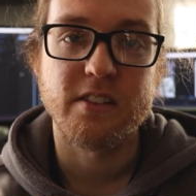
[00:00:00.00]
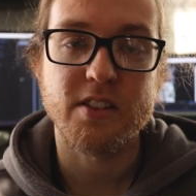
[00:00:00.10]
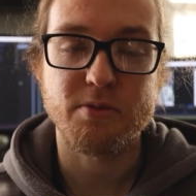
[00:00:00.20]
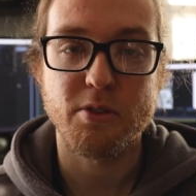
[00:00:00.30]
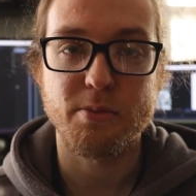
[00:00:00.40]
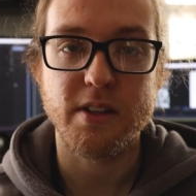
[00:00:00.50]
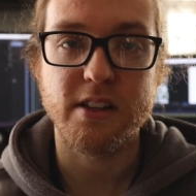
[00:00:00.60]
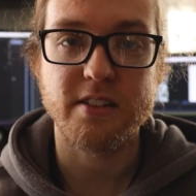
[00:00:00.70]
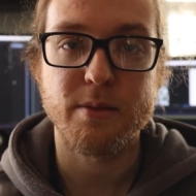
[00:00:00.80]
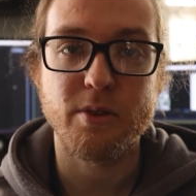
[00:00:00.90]
This won't be
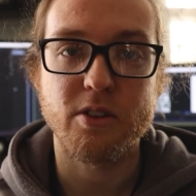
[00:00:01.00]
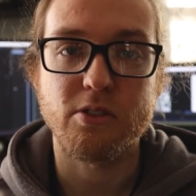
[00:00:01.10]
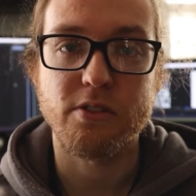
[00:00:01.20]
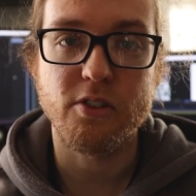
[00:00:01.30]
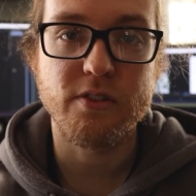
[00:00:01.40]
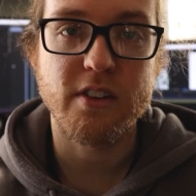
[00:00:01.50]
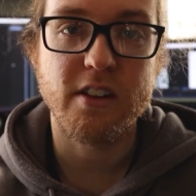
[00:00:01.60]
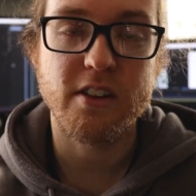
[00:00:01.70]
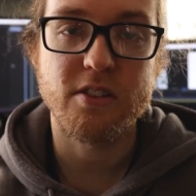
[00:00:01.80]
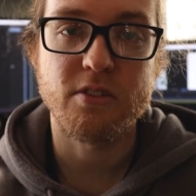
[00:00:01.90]
a typical review
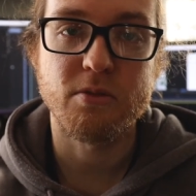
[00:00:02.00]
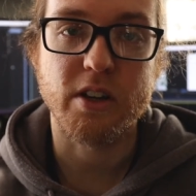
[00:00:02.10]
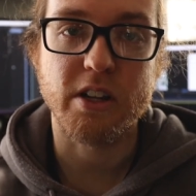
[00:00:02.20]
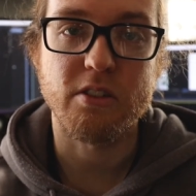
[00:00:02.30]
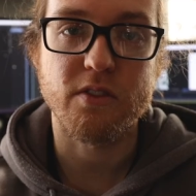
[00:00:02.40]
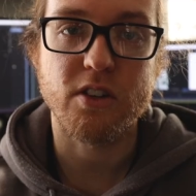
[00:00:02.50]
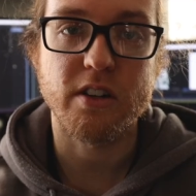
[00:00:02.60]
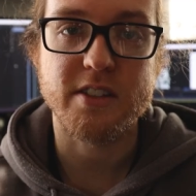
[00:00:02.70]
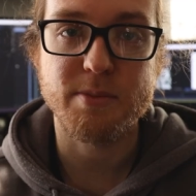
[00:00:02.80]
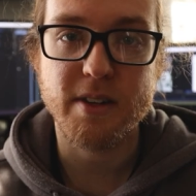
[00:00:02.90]
video where I go over
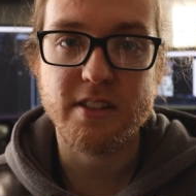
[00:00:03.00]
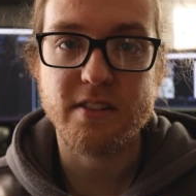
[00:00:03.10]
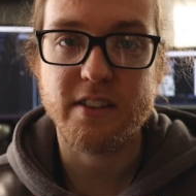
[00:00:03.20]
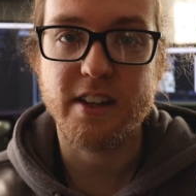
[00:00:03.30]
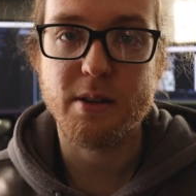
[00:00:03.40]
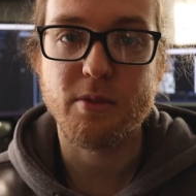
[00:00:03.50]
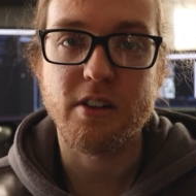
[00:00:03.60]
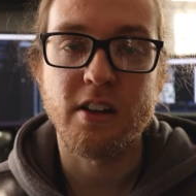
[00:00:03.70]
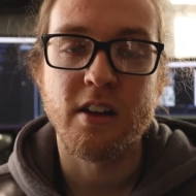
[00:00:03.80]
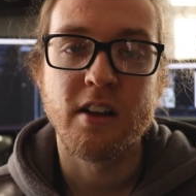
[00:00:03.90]
all the specs of the camera,